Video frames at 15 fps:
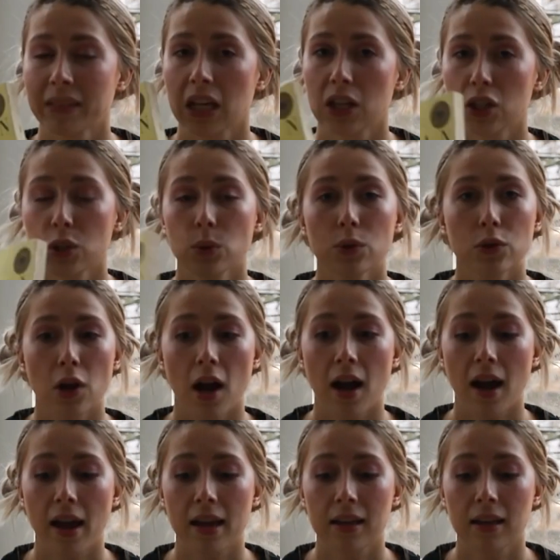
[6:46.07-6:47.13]
You will
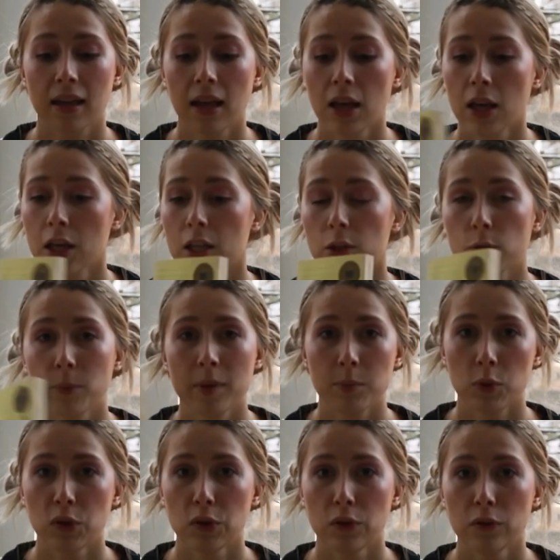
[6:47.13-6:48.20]
cry, you'll be
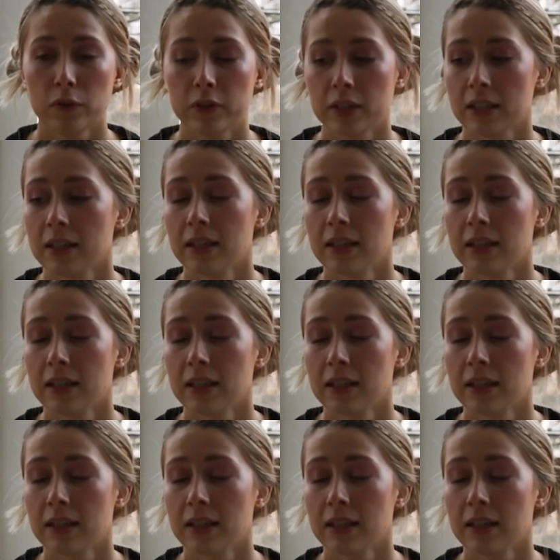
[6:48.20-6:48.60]
moved.